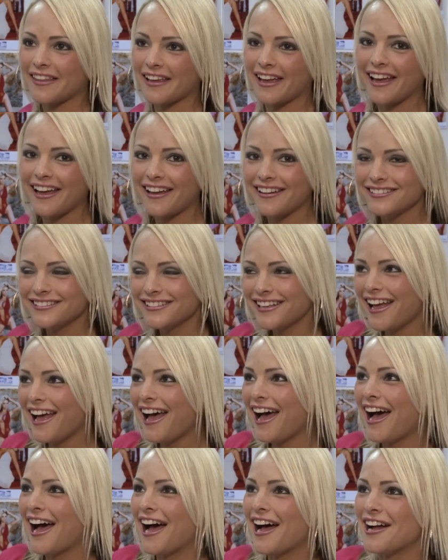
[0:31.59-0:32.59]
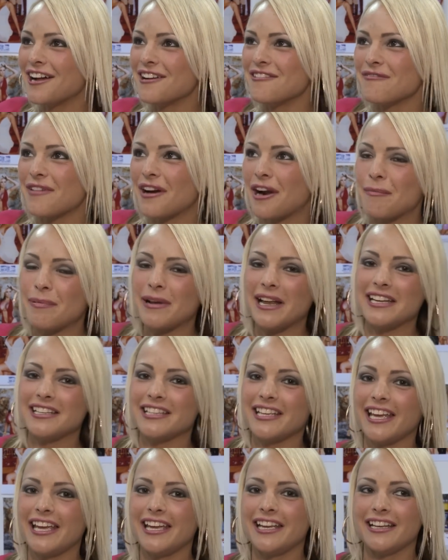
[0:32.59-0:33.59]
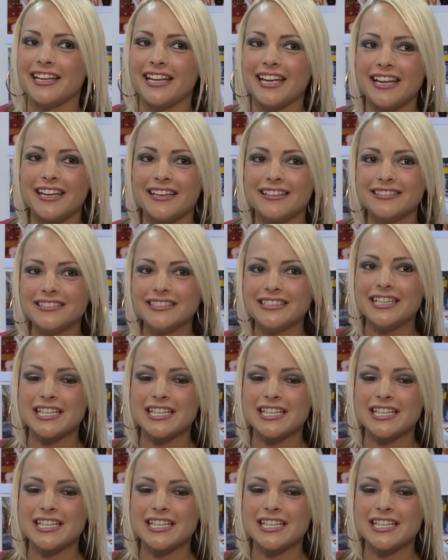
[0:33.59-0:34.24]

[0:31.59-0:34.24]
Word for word: there um, where I played Keeley,